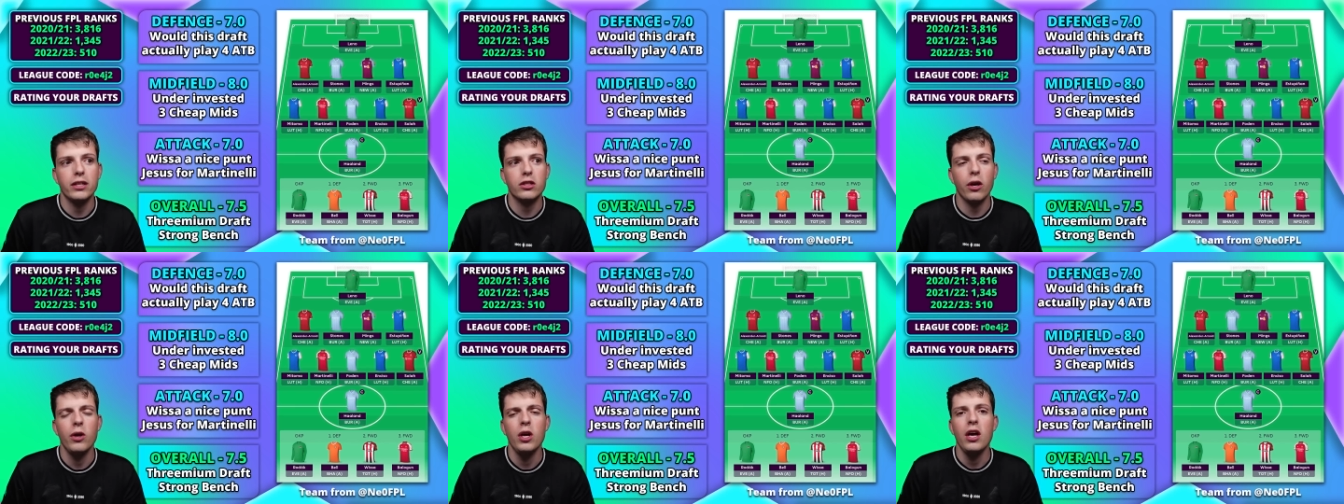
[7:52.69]

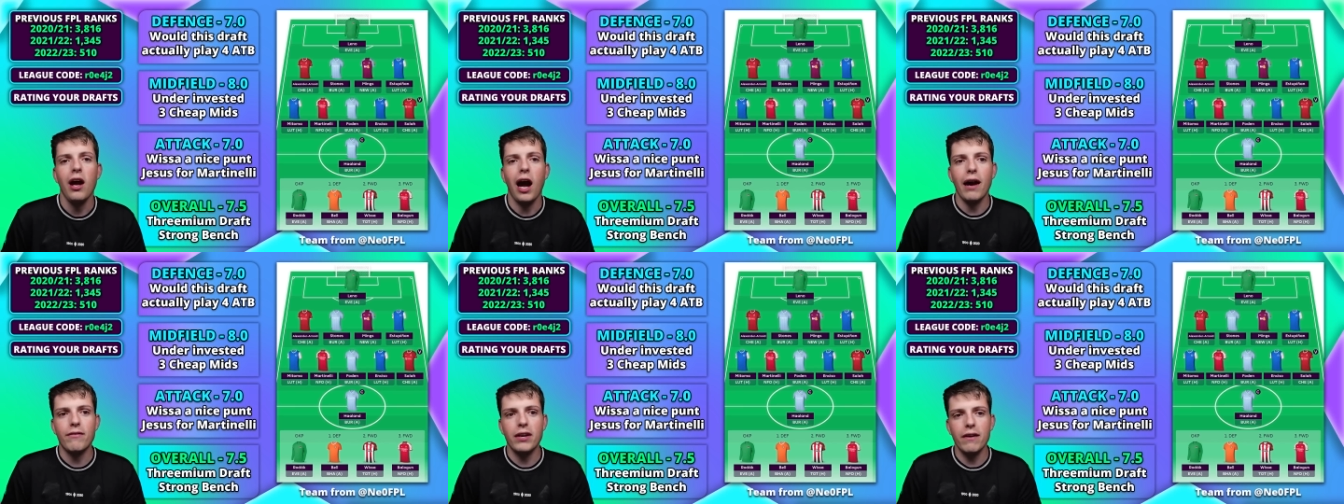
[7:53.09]
So
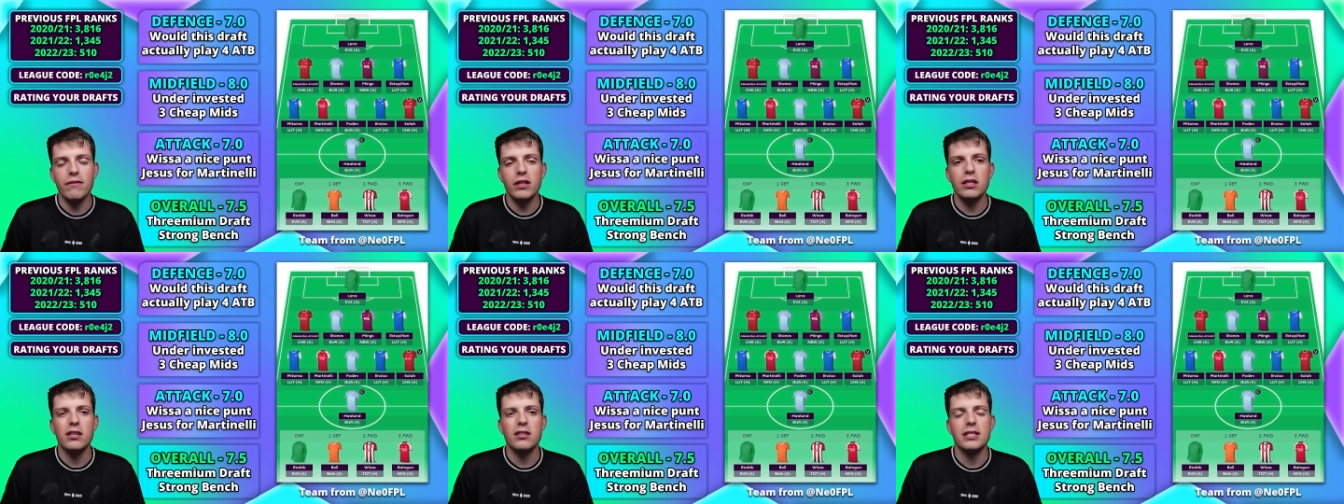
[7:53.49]
I've given
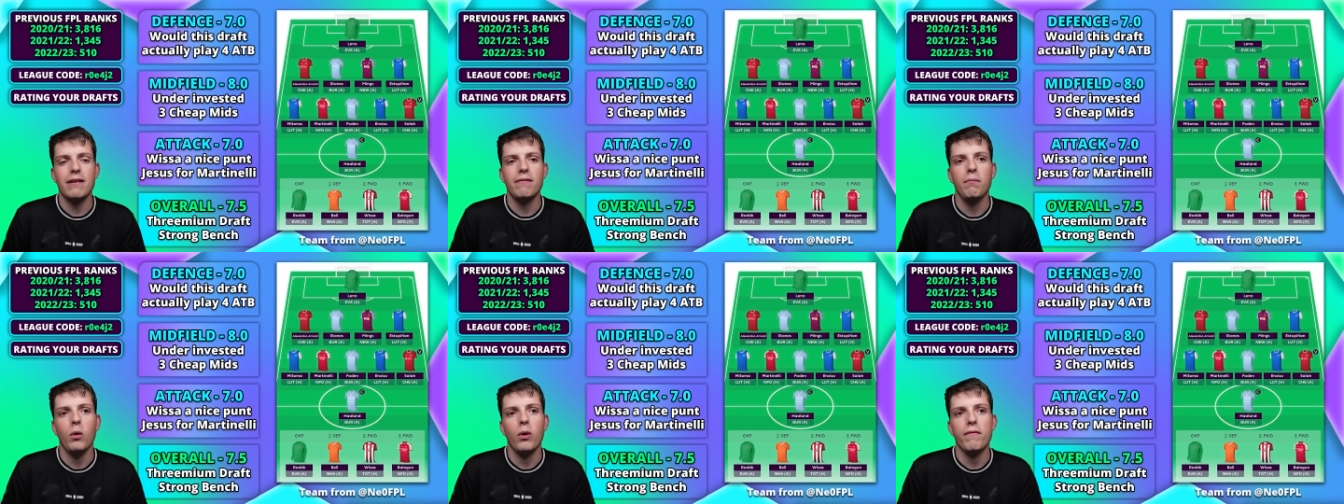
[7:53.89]
this a
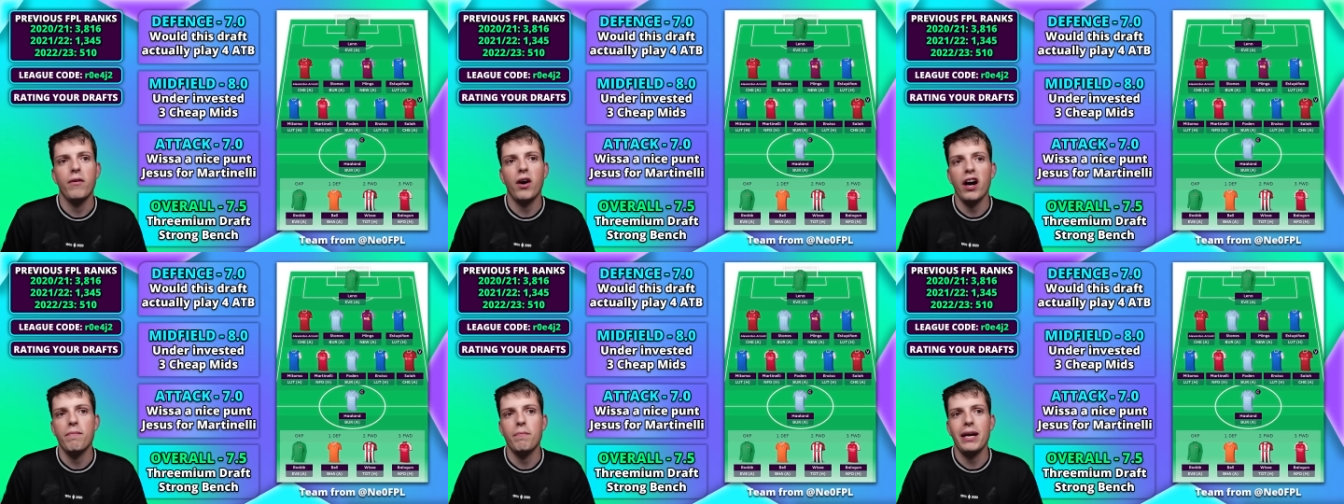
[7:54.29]

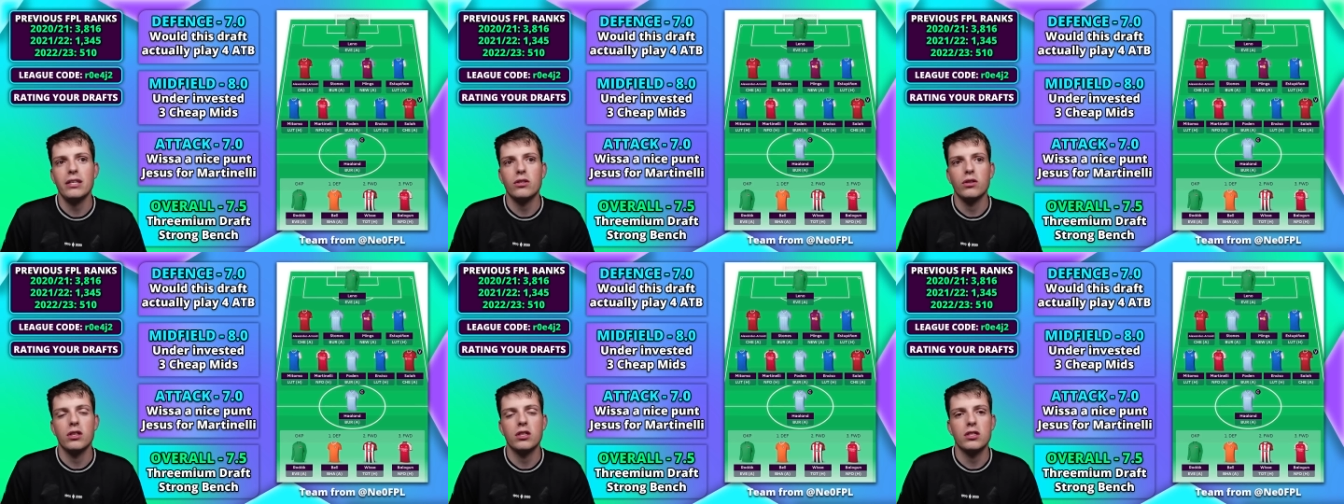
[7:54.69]
7.5
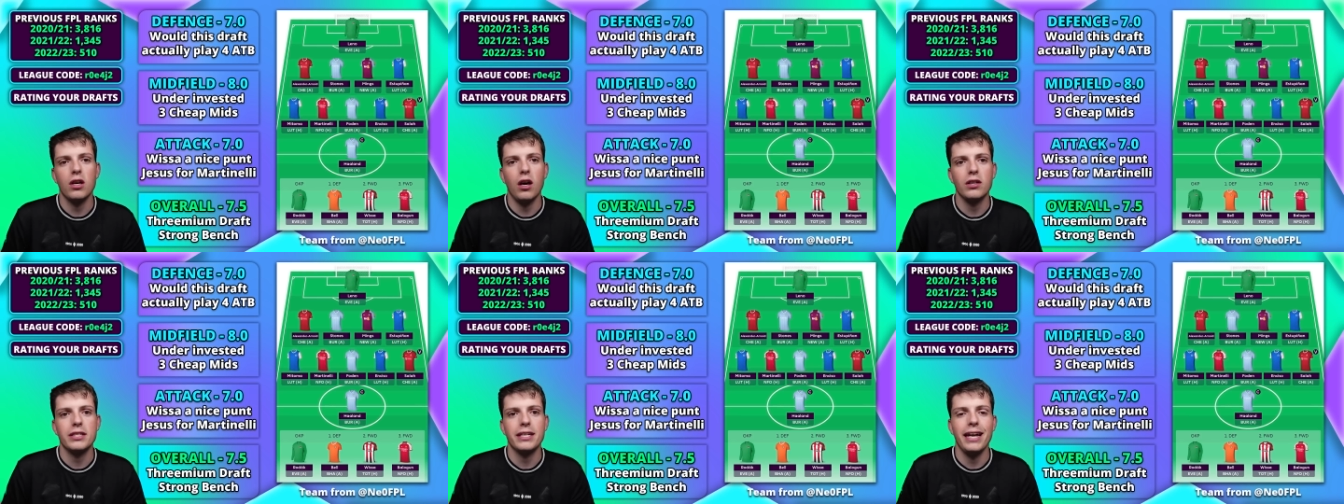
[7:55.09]
based on the
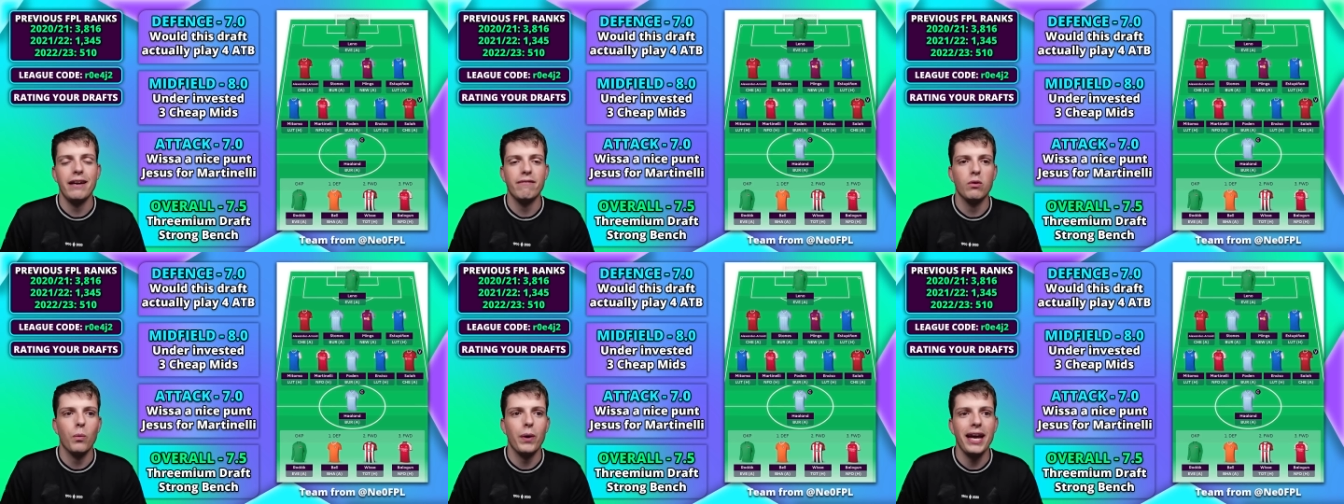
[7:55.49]
starting
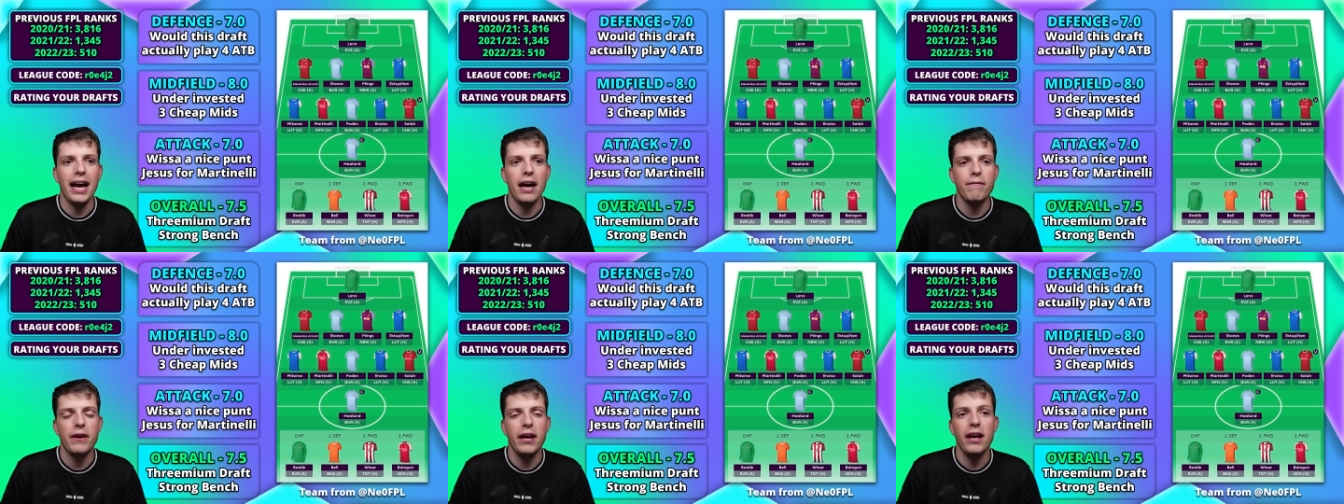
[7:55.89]
11 we
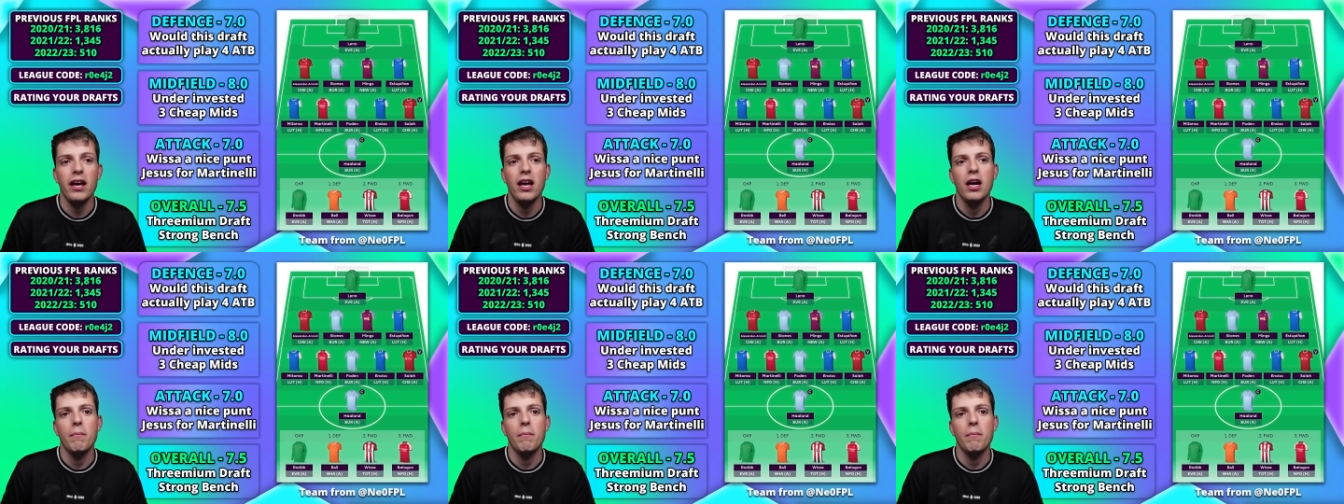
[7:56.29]
have here,